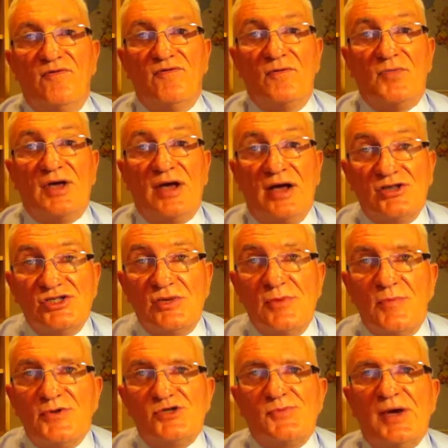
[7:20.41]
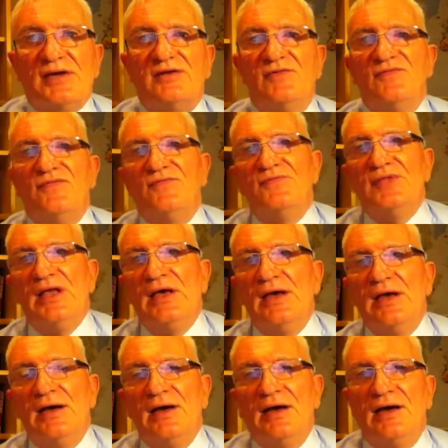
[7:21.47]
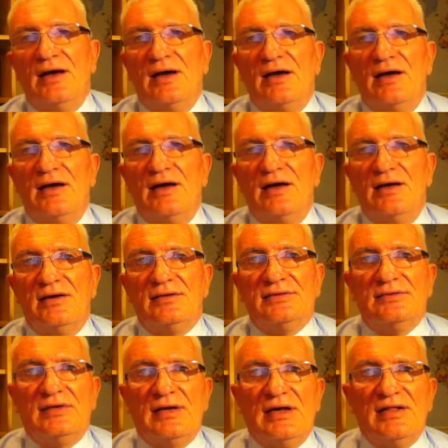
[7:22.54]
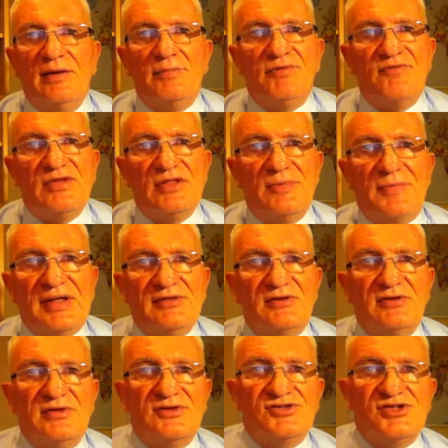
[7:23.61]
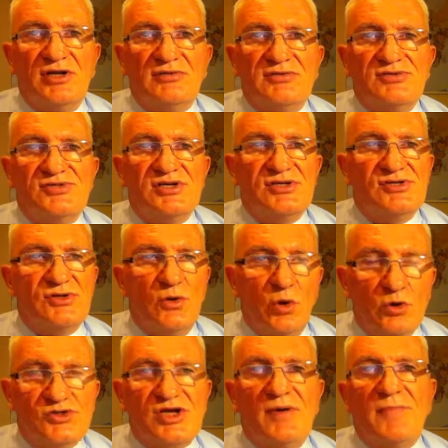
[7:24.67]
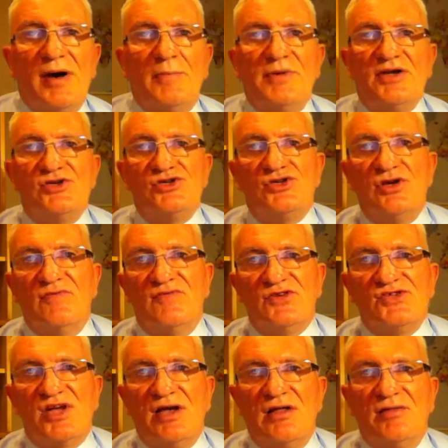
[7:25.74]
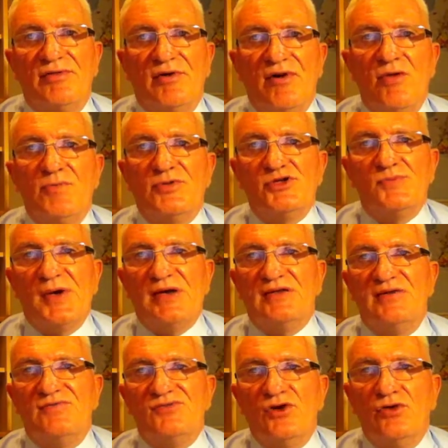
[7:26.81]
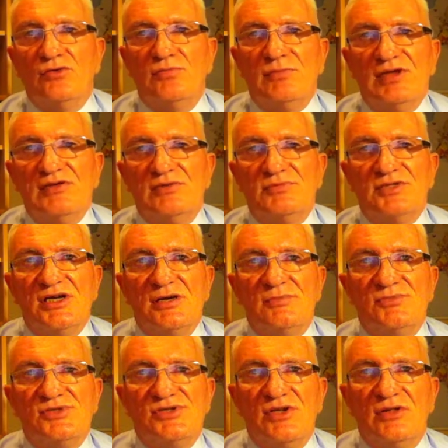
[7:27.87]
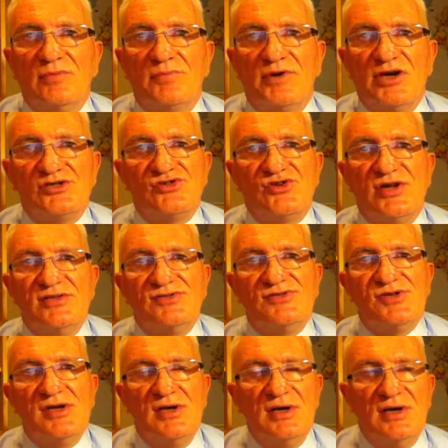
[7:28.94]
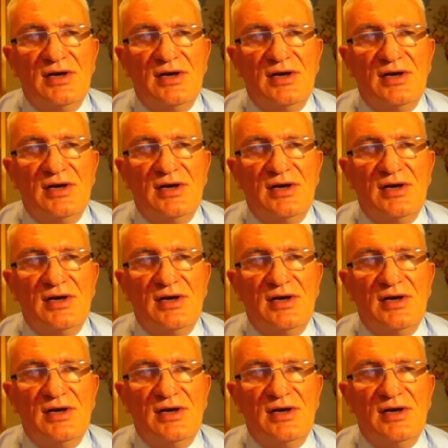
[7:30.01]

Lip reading: from the customer perspective. A number of independent consultancies also publish for sale their own perspectives on medium-term steel price trends,